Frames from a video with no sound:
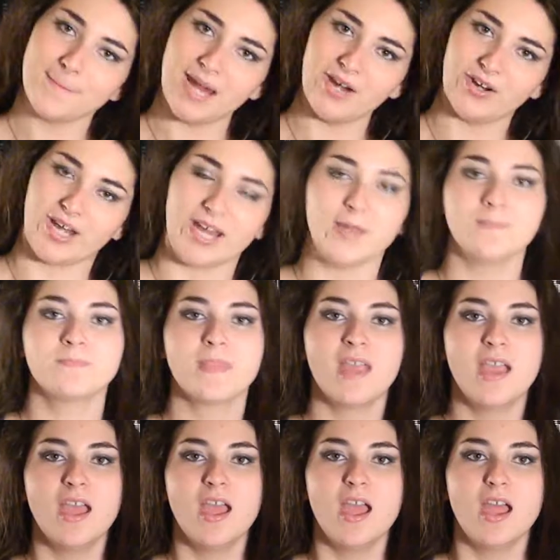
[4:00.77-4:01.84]
Perry.
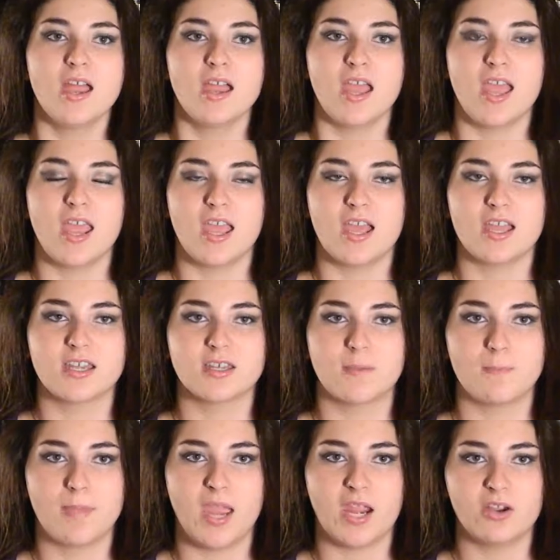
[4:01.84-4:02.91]
And
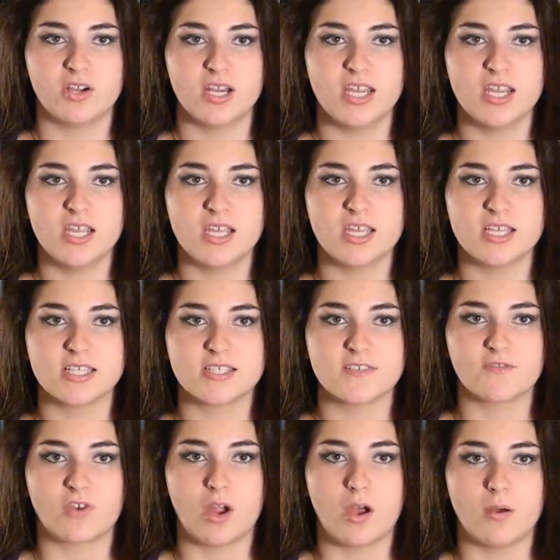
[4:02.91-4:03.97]
Perry is
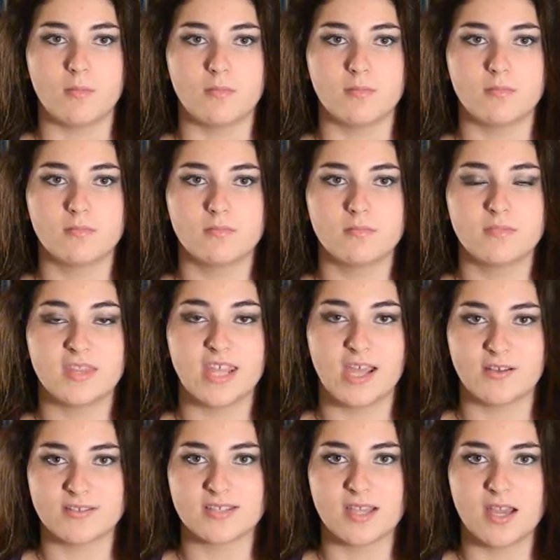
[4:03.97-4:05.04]
from the
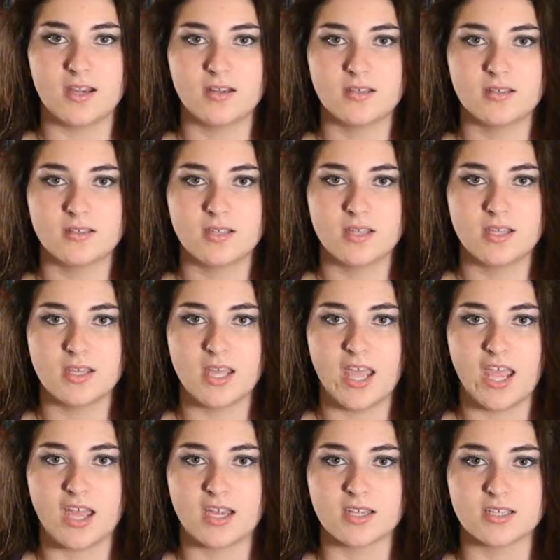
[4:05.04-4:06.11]
outside,
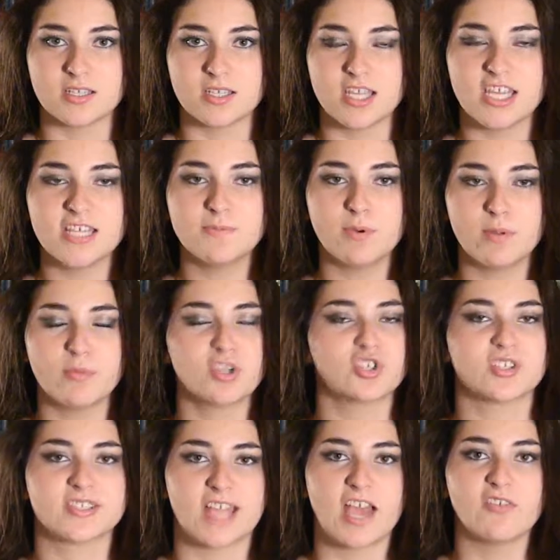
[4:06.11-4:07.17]
and he's pretty much a
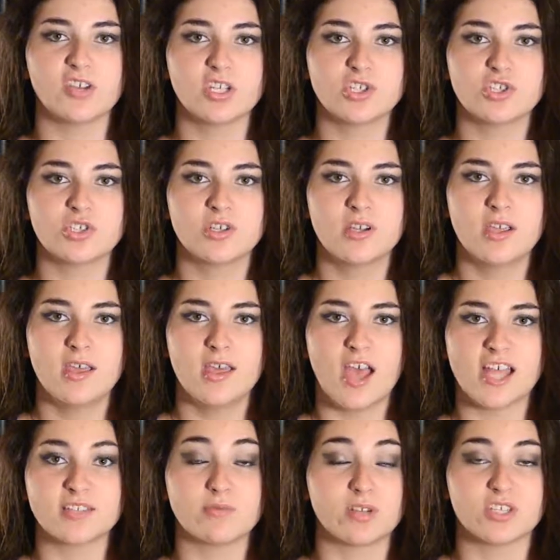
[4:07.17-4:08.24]
savage.
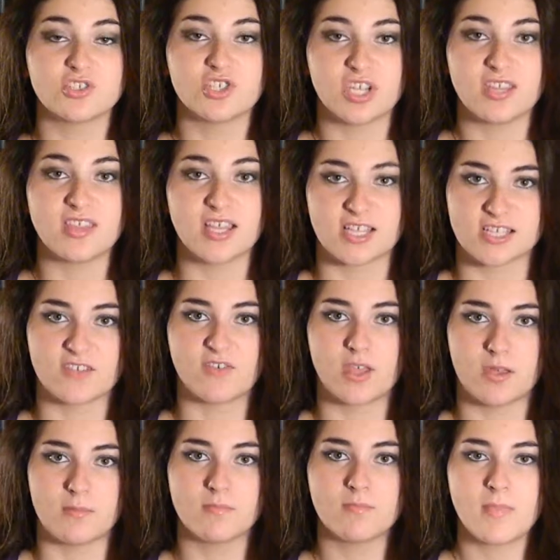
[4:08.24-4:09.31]
That's what she thinks of
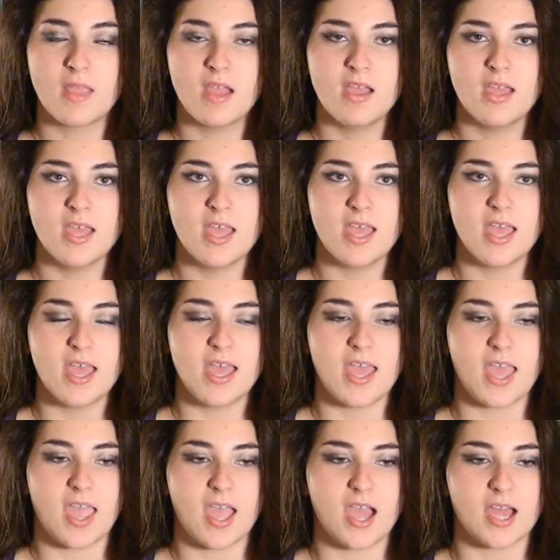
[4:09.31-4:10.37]
him.
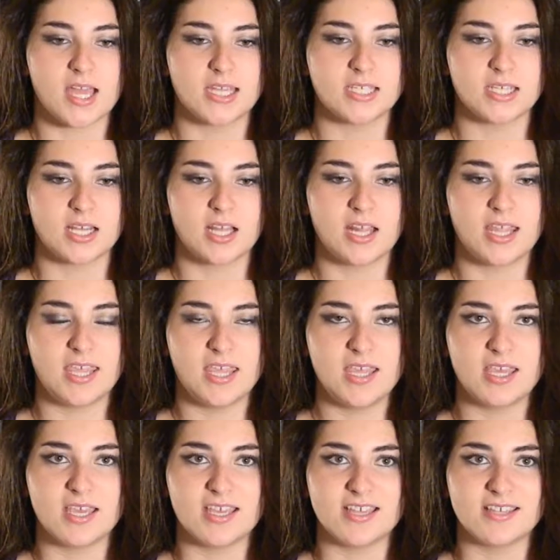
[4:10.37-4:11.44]
And he
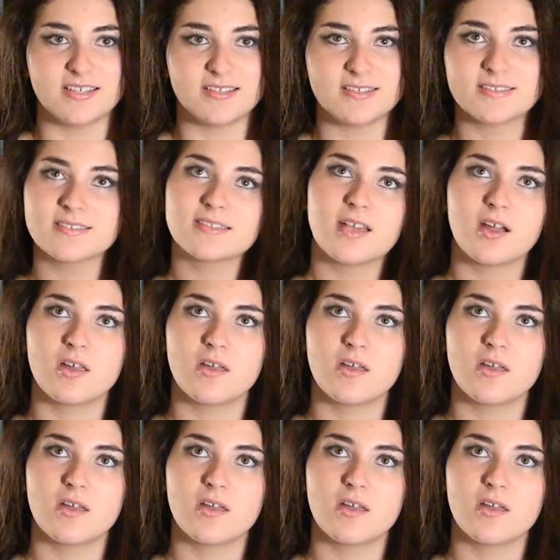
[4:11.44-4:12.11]
is